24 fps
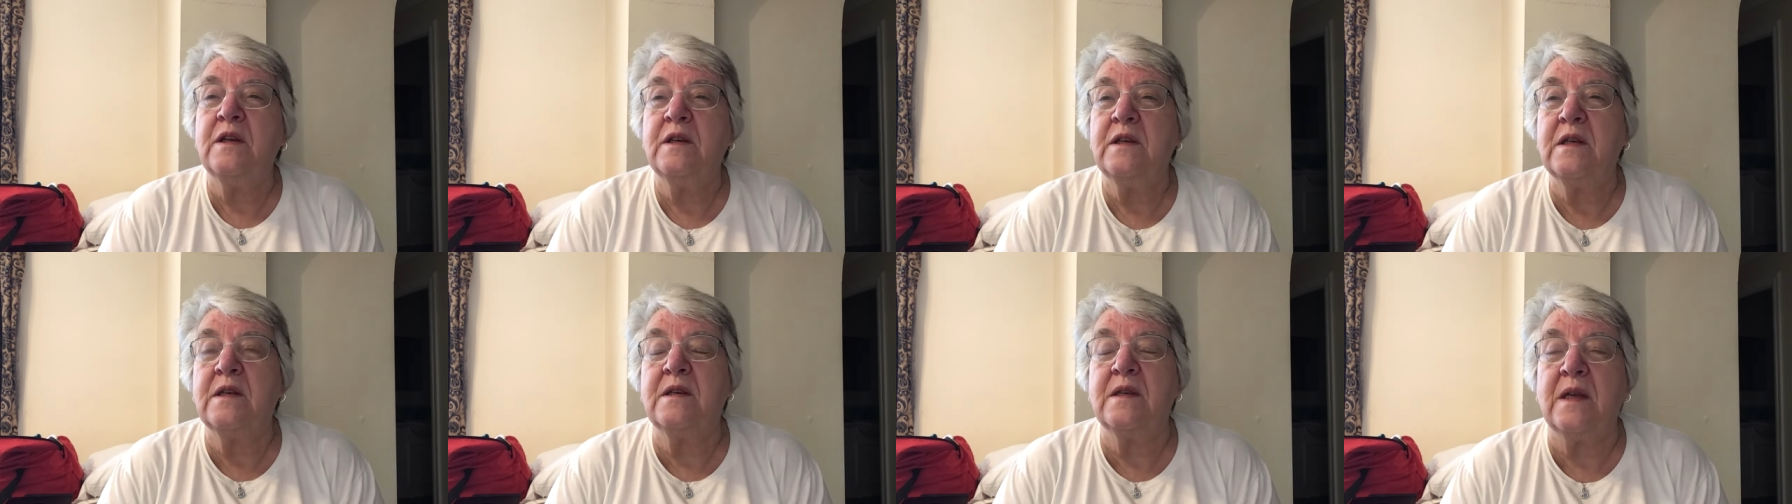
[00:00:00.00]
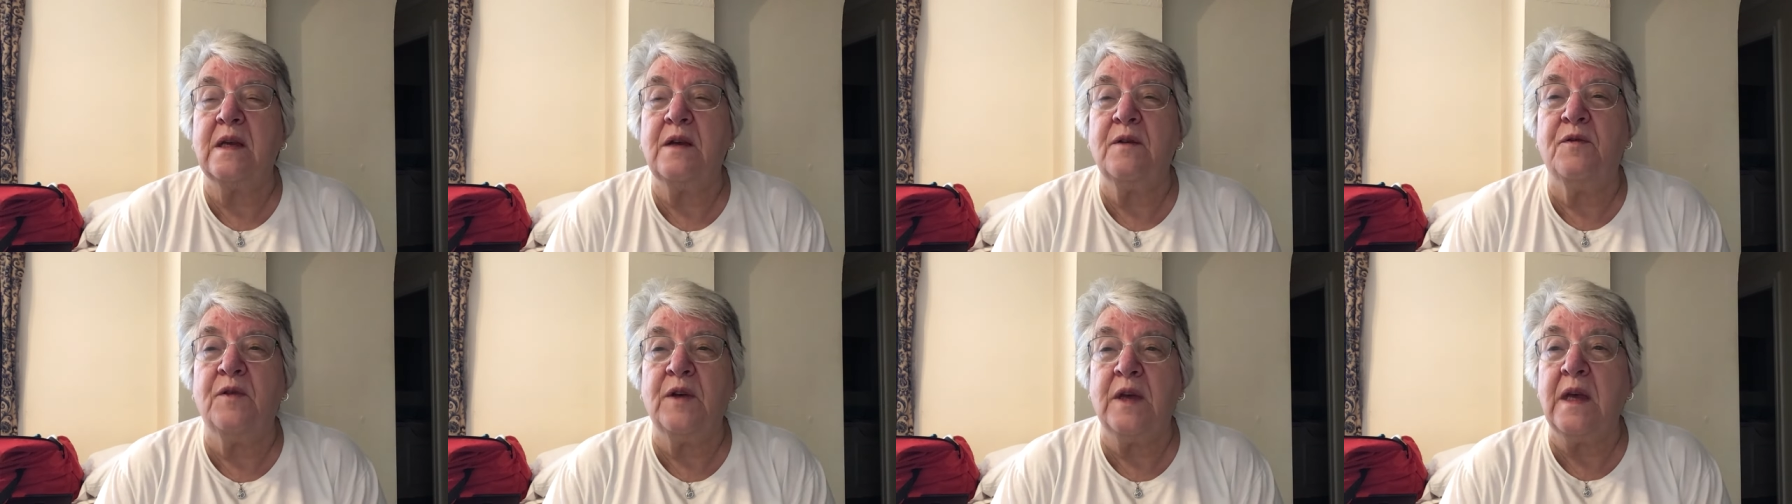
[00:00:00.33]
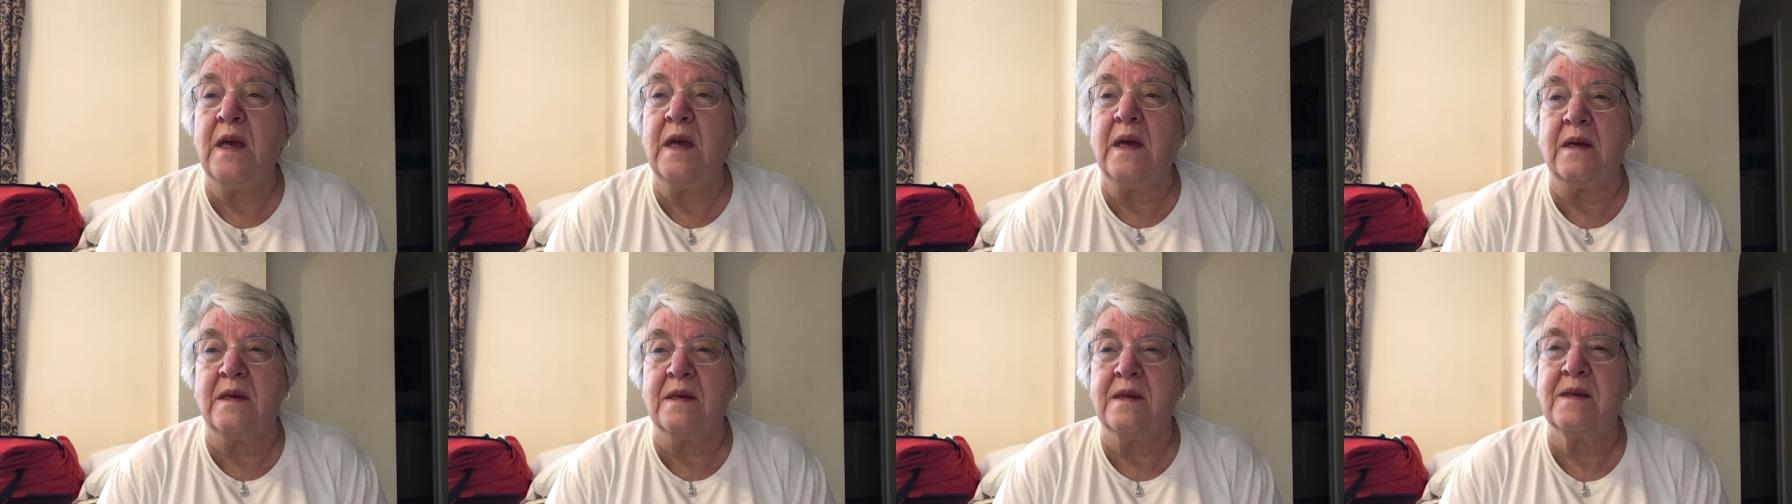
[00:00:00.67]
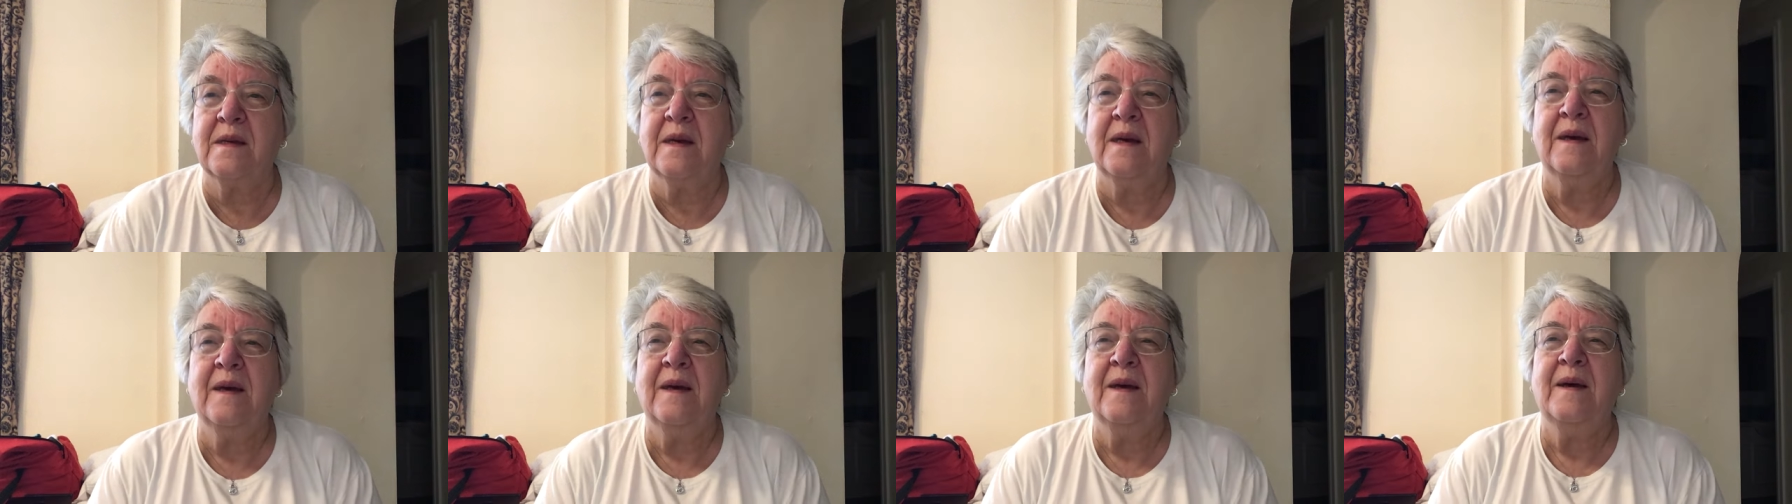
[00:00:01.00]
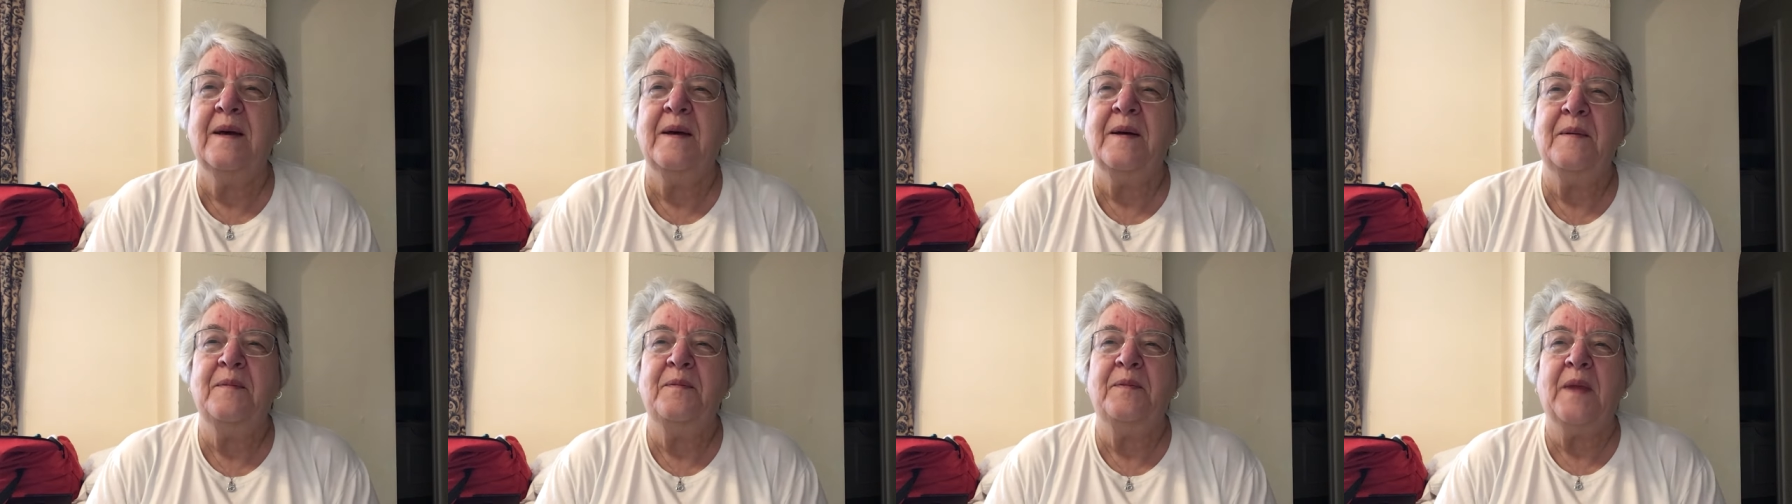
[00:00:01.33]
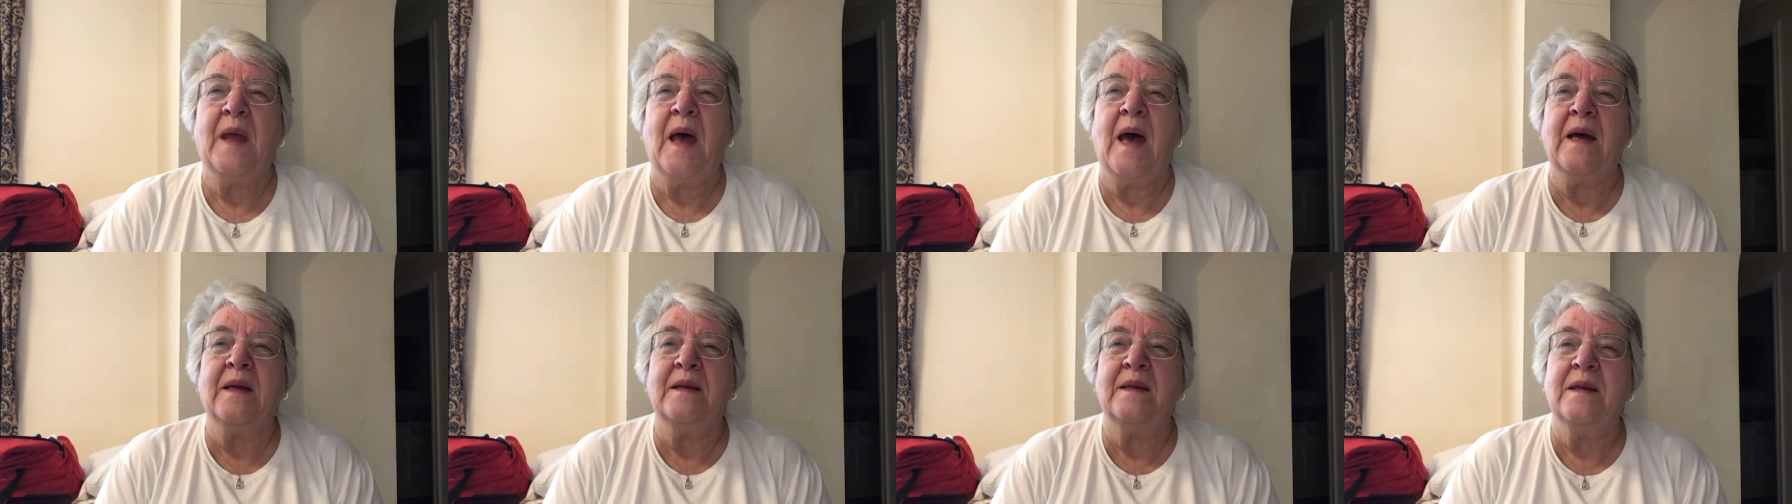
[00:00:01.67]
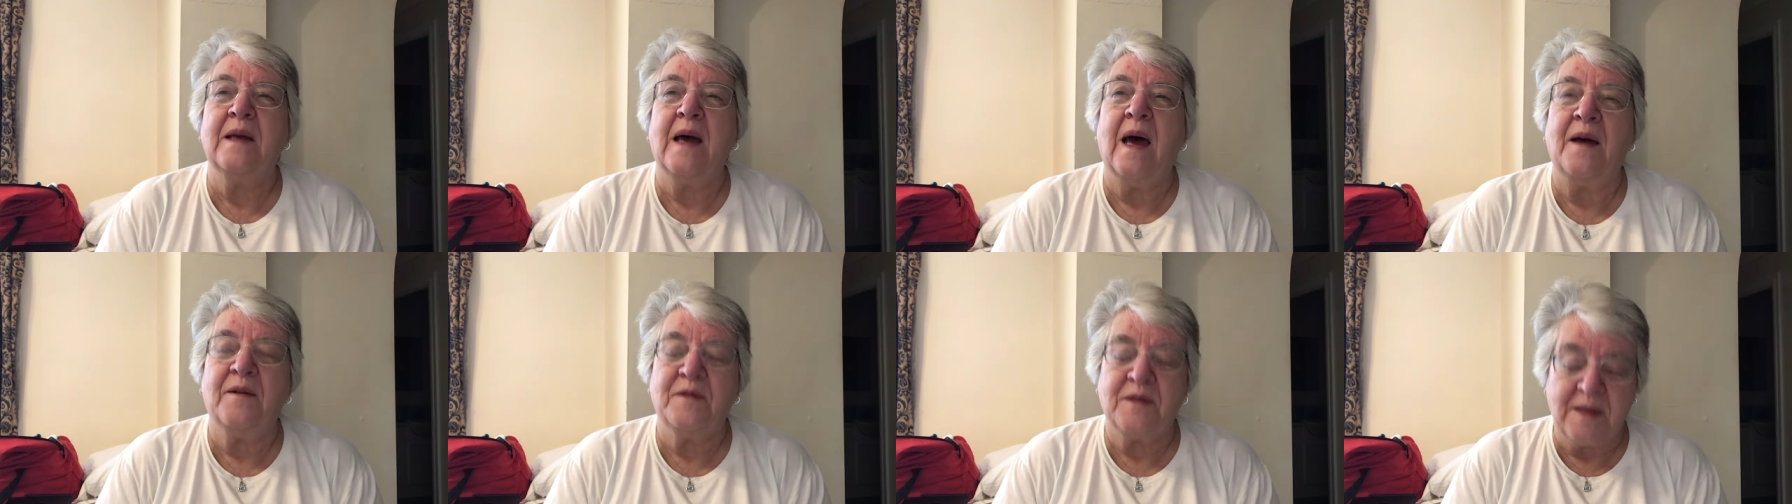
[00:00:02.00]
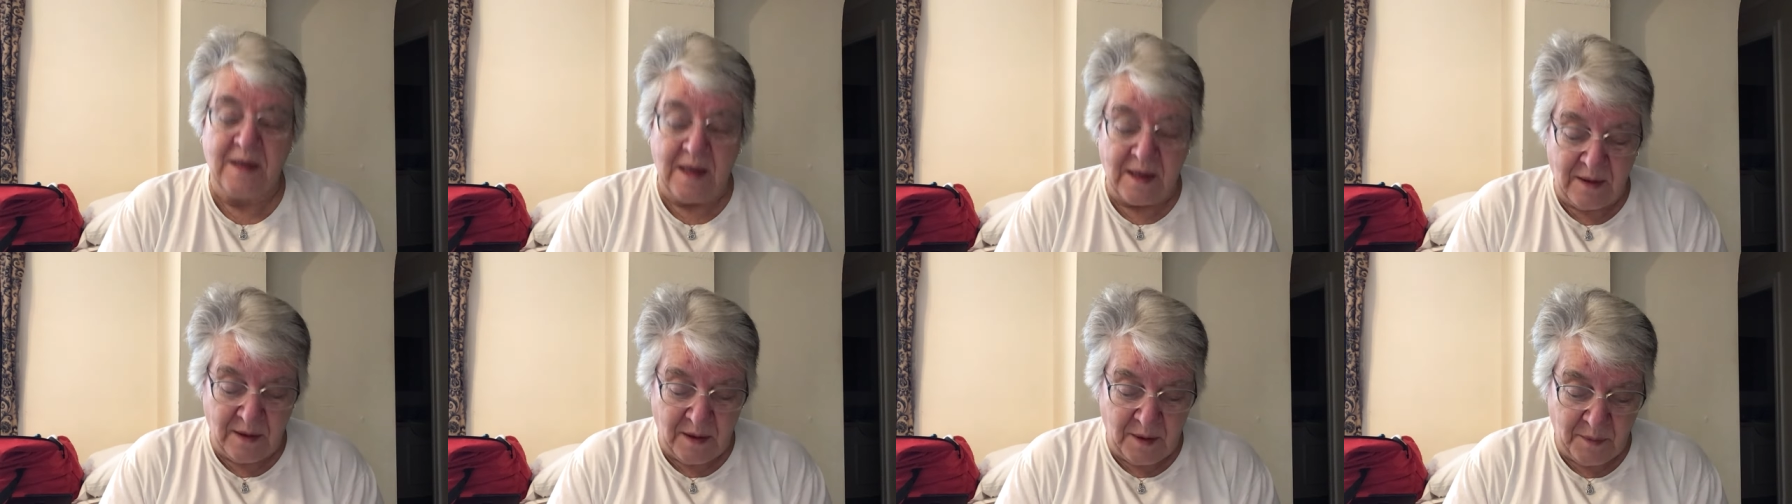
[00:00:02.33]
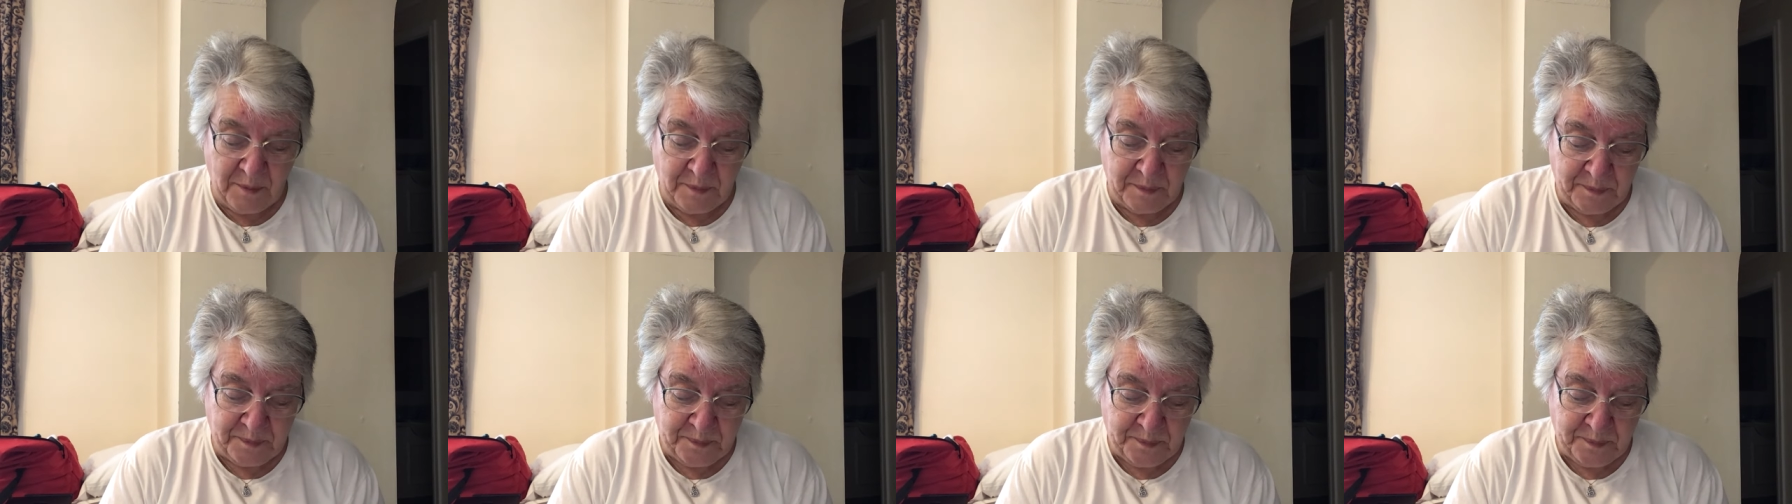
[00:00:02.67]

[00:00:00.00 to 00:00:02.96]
to see for years and have seen them.